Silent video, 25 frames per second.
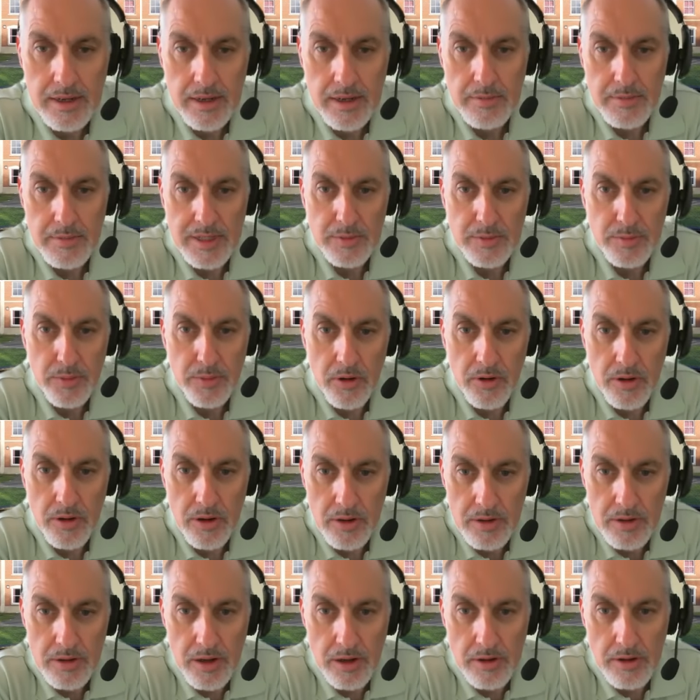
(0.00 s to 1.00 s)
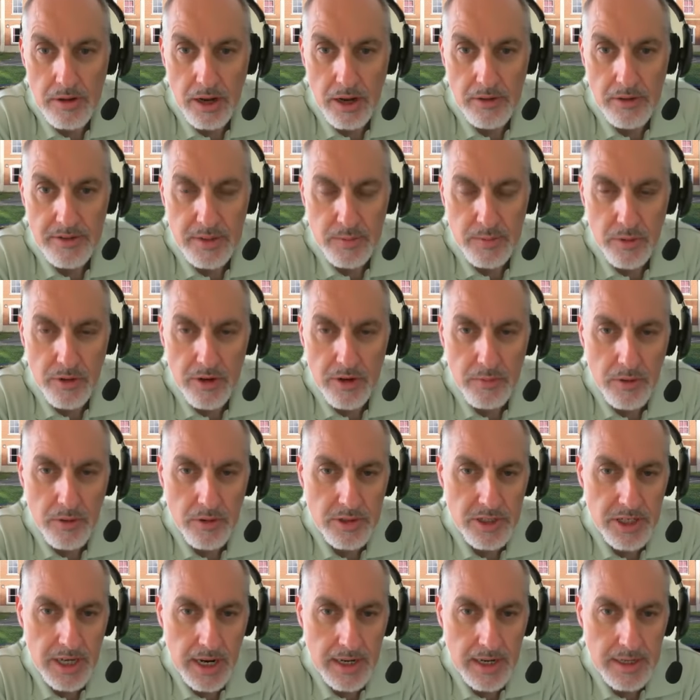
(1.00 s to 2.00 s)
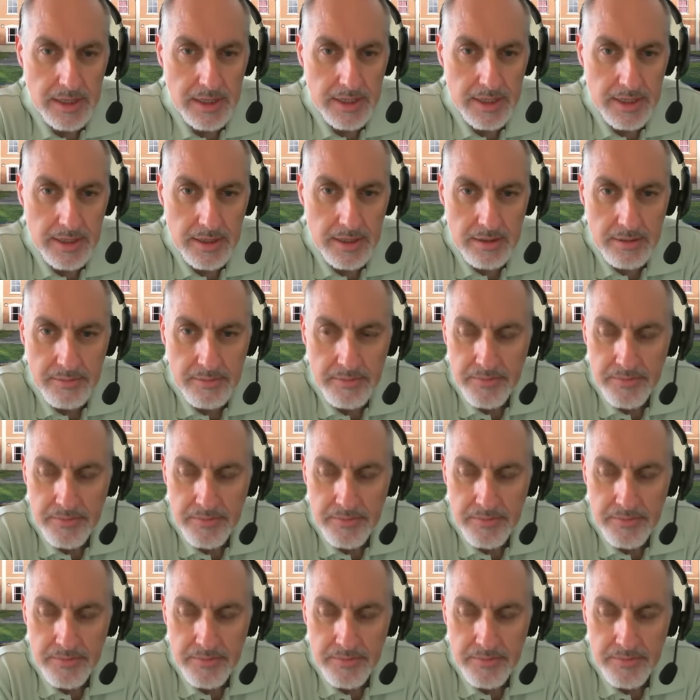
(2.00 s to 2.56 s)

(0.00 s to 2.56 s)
um, is more uncomfortable and more challenging.